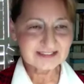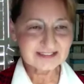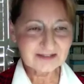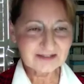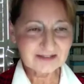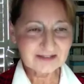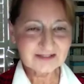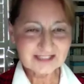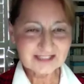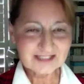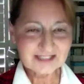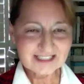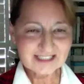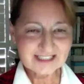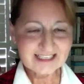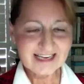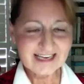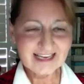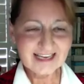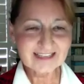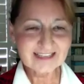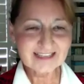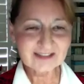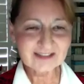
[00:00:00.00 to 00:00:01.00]
she
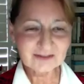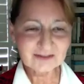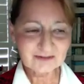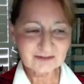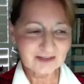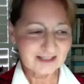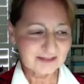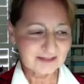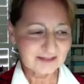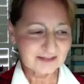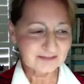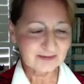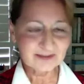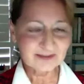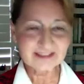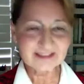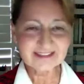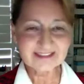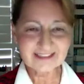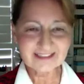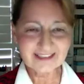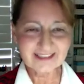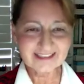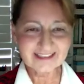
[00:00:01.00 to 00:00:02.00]
had to run a pretty
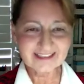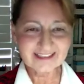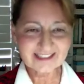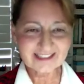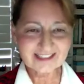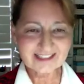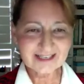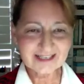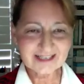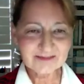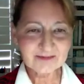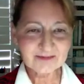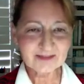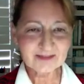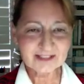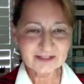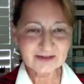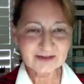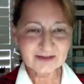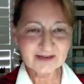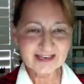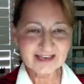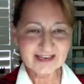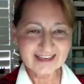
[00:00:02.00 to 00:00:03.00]
tight ship when you
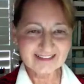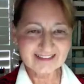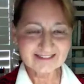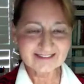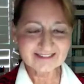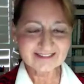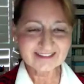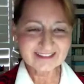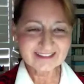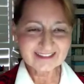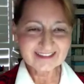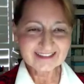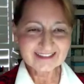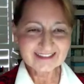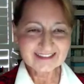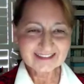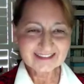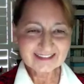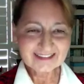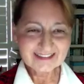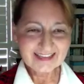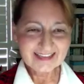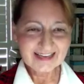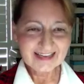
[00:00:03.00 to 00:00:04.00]
have
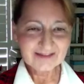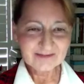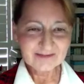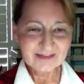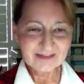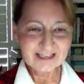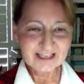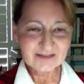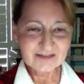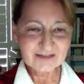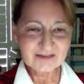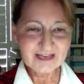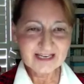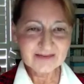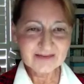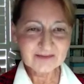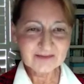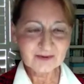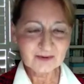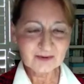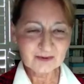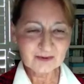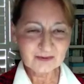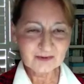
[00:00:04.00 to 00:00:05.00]
that many
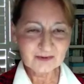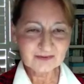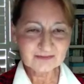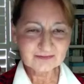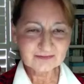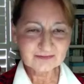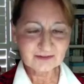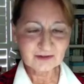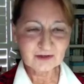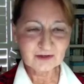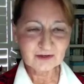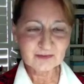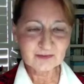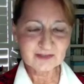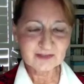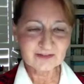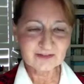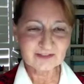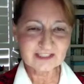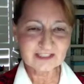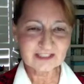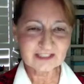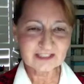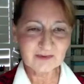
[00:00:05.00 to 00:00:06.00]
people for whom you're
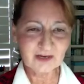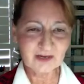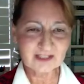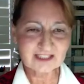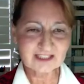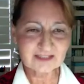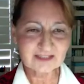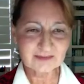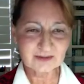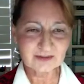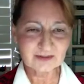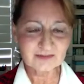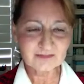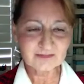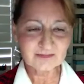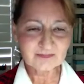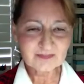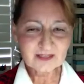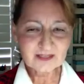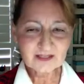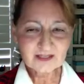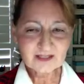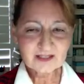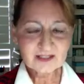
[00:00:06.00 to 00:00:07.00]
responsible.
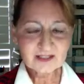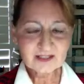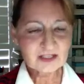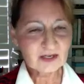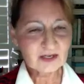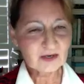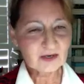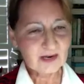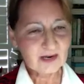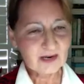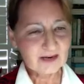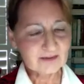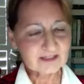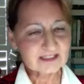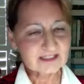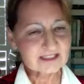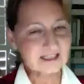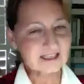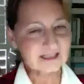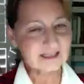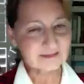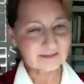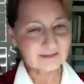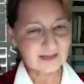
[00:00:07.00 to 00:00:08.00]
So I would say
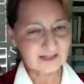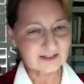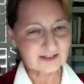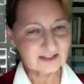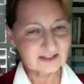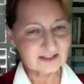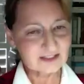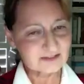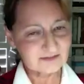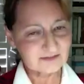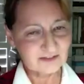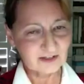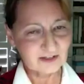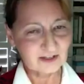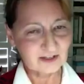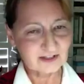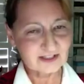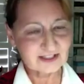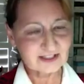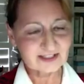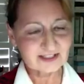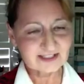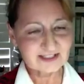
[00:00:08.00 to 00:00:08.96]
mothers first,